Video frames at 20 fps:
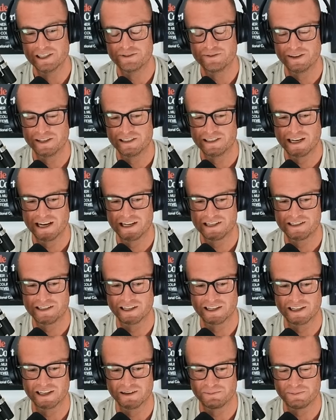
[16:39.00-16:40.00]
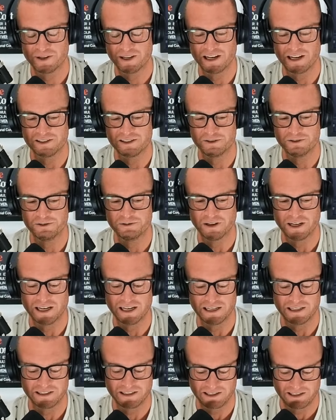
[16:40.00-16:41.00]
fantastic. And but I do
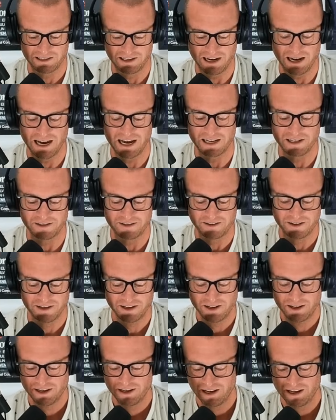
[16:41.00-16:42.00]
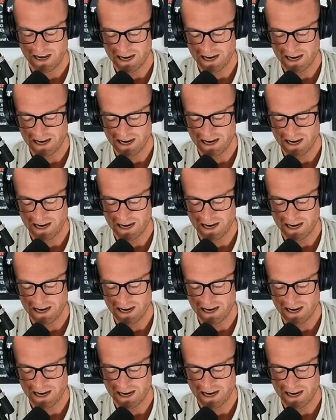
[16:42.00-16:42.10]
I I had I